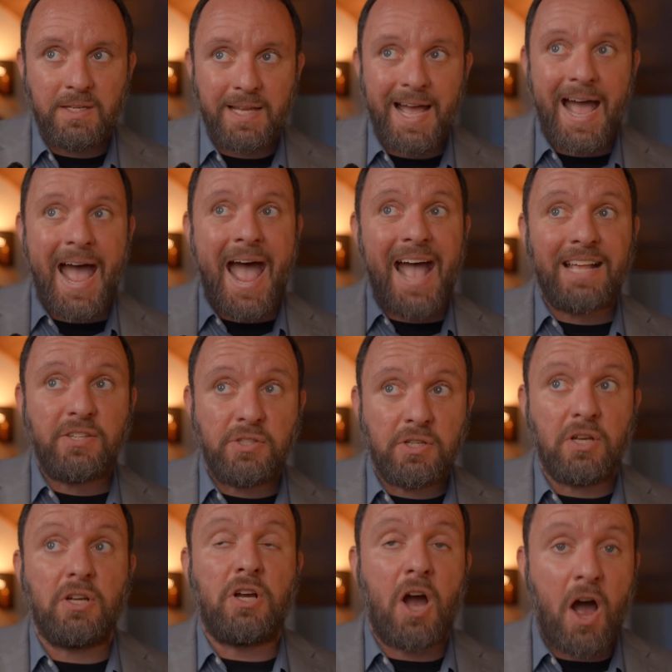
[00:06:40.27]
to
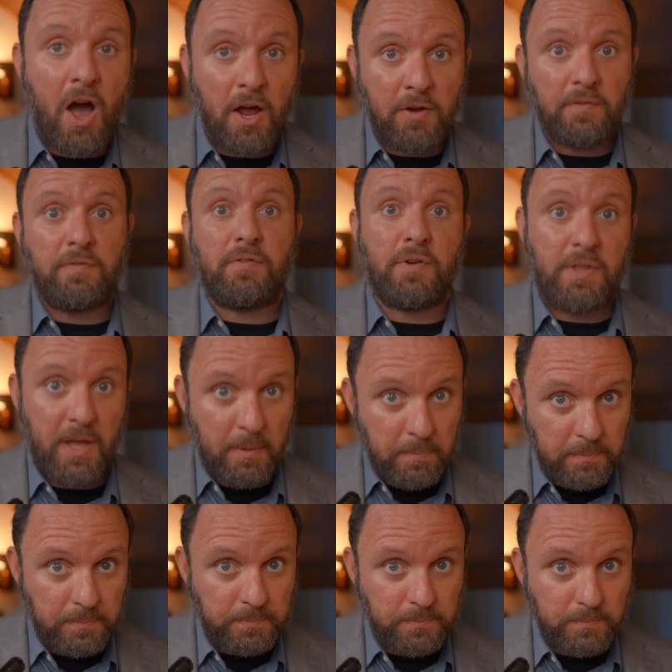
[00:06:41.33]
ask God for
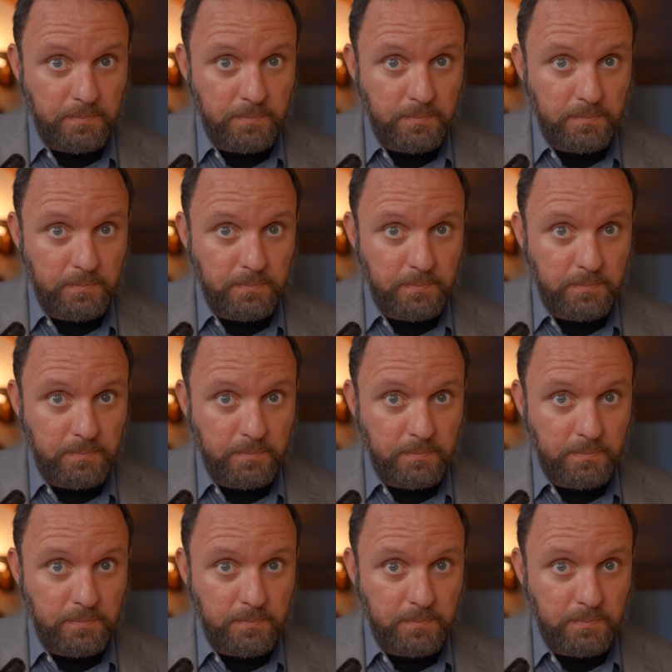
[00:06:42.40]
them.